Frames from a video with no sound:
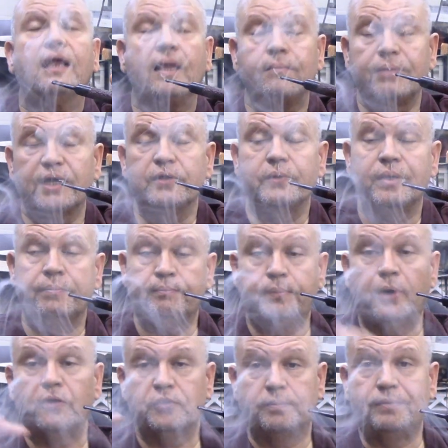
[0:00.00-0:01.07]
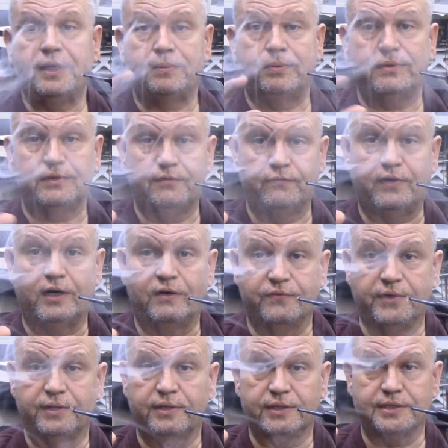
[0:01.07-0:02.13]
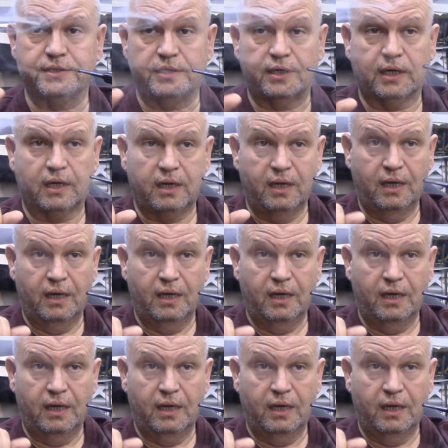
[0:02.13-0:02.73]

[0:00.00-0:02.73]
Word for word: And by the way, both people involved in this thing,